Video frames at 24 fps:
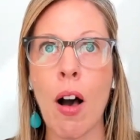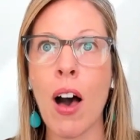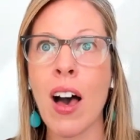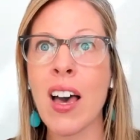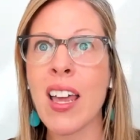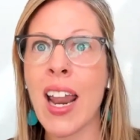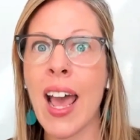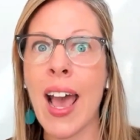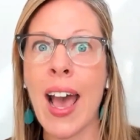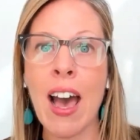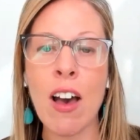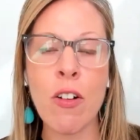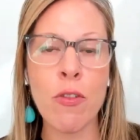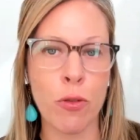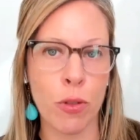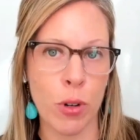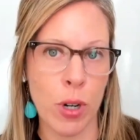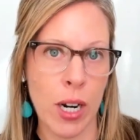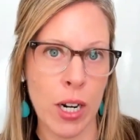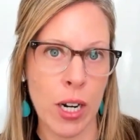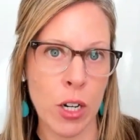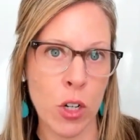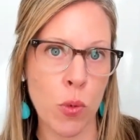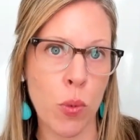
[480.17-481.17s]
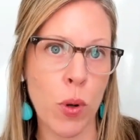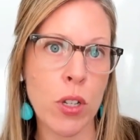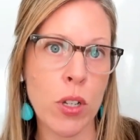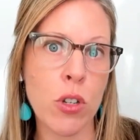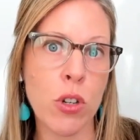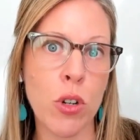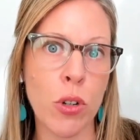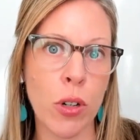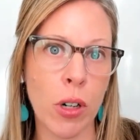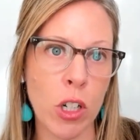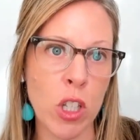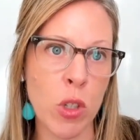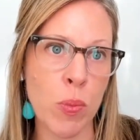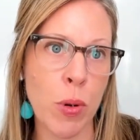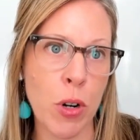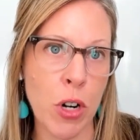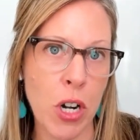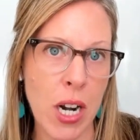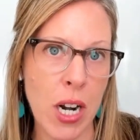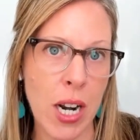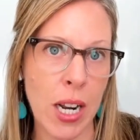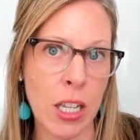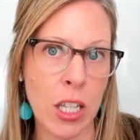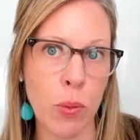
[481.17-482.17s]
average, what's your
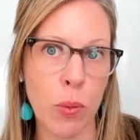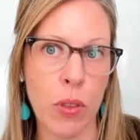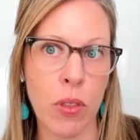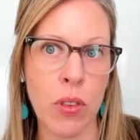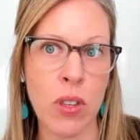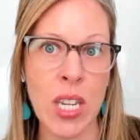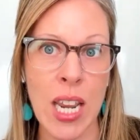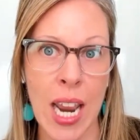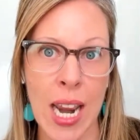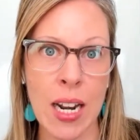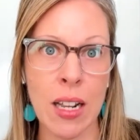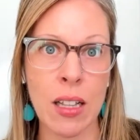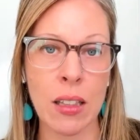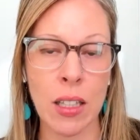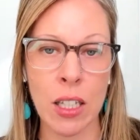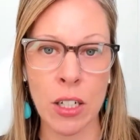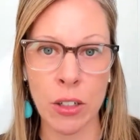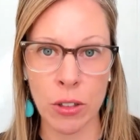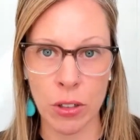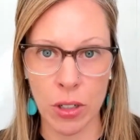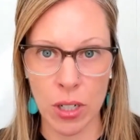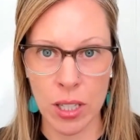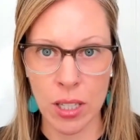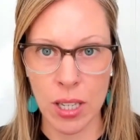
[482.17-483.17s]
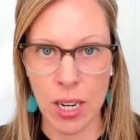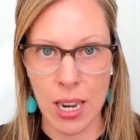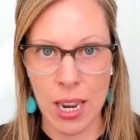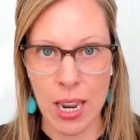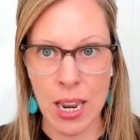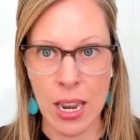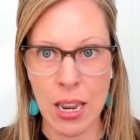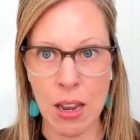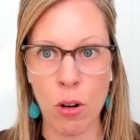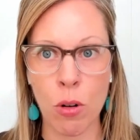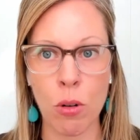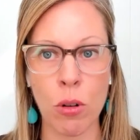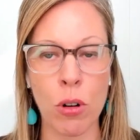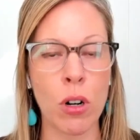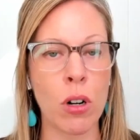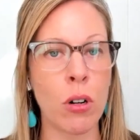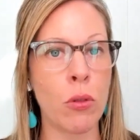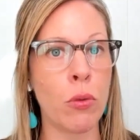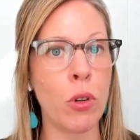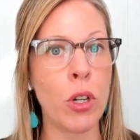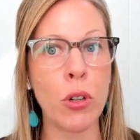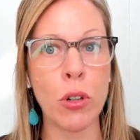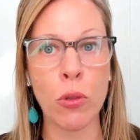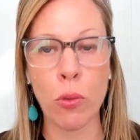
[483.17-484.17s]
experience with data literacy
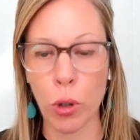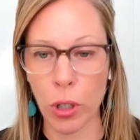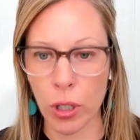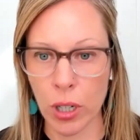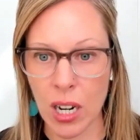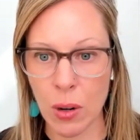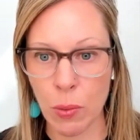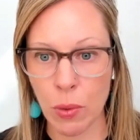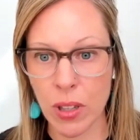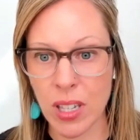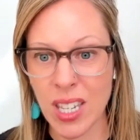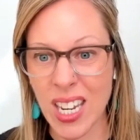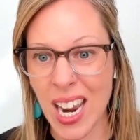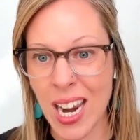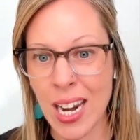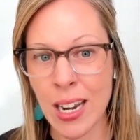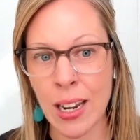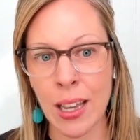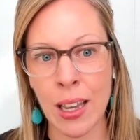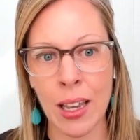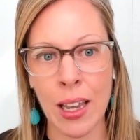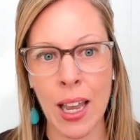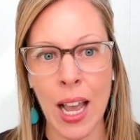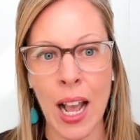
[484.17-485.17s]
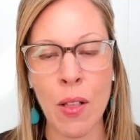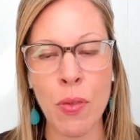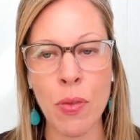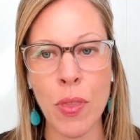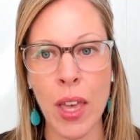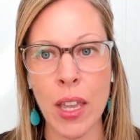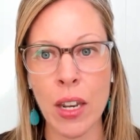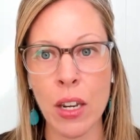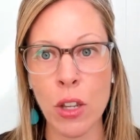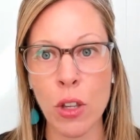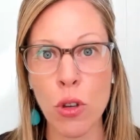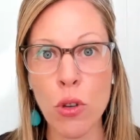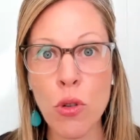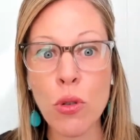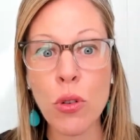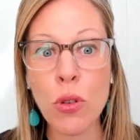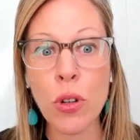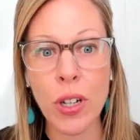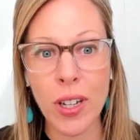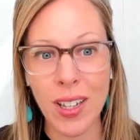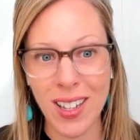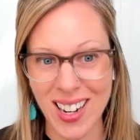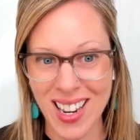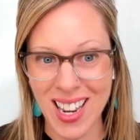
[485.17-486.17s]
or working with data? And then you
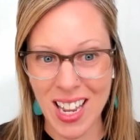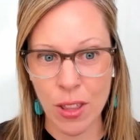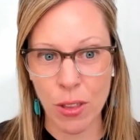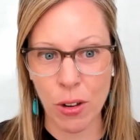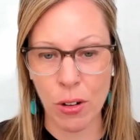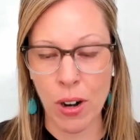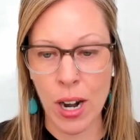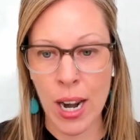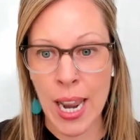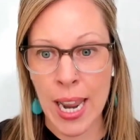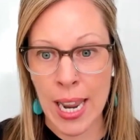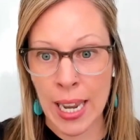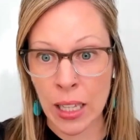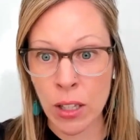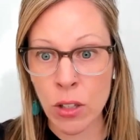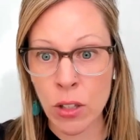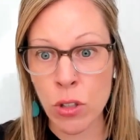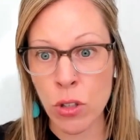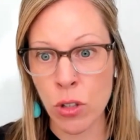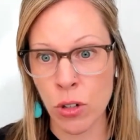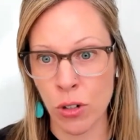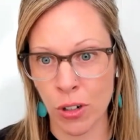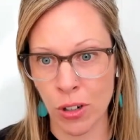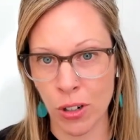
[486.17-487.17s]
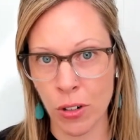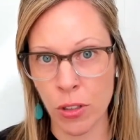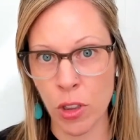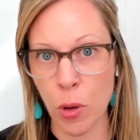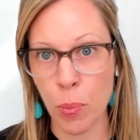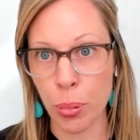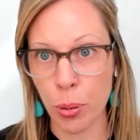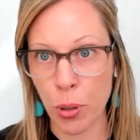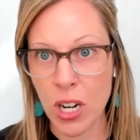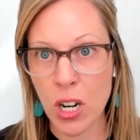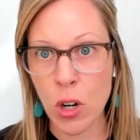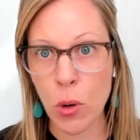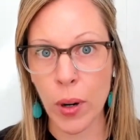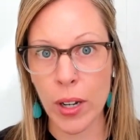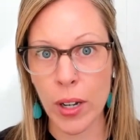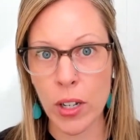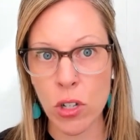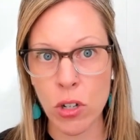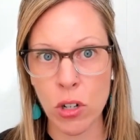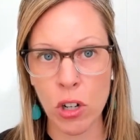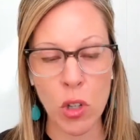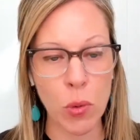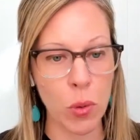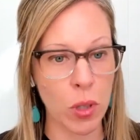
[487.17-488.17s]
could either answer the pre
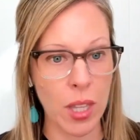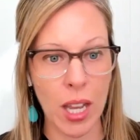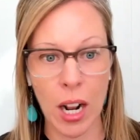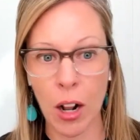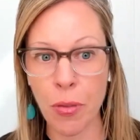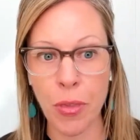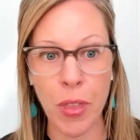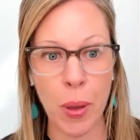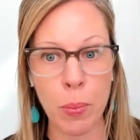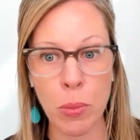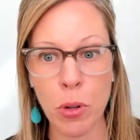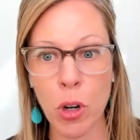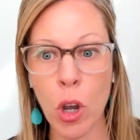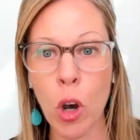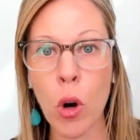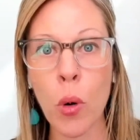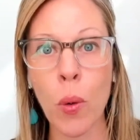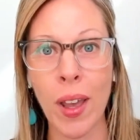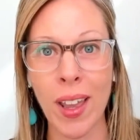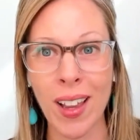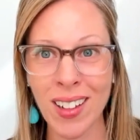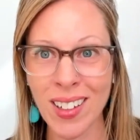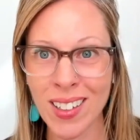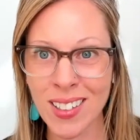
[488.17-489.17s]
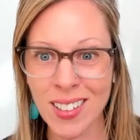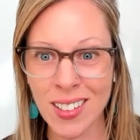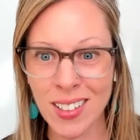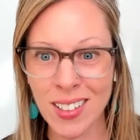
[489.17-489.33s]
questions without them knowing,